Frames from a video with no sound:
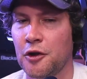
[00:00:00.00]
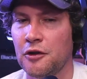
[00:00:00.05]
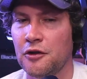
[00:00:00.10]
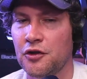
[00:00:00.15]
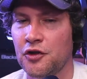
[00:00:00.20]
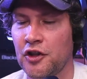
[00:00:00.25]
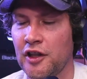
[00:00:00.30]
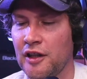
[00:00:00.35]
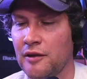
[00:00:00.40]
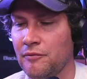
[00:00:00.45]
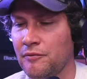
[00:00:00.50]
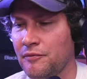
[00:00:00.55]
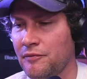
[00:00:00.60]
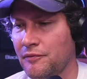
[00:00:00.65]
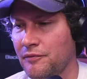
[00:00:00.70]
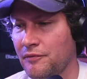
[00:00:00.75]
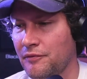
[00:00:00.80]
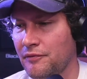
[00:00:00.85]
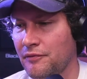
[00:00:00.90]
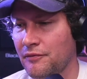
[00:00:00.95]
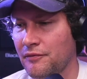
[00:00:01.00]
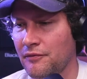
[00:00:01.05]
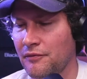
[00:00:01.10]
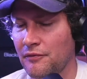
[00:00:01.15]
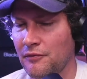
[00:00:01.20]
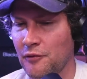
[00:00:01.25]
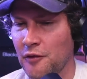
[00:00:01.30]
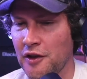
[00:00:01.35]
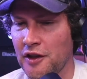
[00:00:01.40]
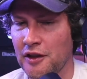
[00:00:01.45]
Jam,
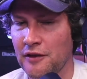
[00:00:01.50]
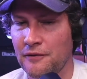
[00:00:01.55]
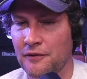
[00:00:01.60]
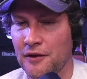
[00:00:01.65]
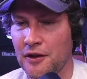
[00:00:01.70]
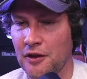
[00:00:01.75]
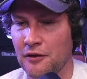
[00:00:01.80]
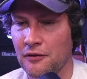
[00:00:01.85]
which, if you know,